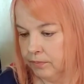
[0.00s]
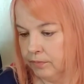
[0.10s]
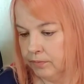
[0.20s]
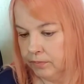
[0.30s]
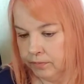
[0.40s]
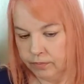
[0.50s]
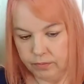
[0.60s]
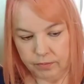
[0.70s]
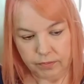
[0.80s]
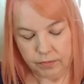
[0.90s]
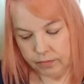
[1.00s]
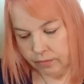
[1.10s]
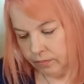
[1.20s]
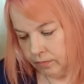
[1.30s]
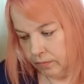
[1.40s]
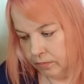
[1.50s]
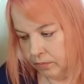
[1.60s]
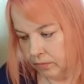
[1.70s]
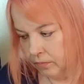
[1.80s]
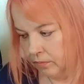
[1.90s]

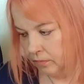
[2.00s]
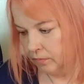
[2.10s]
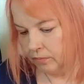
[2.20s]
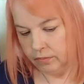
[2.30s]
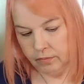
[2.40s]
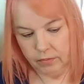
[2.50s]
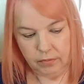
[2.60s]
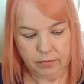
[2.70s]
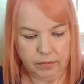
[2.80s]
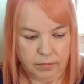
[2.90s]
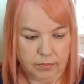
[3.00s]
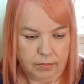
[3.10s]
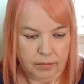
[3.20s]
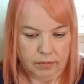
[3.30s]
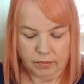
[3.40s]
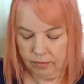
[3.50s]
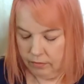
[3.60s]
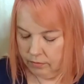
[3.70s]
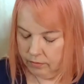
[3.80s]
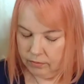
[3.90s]

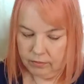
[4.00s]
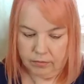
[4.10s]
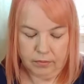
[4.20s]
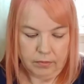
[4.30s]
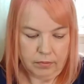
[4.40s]
Nothing is said.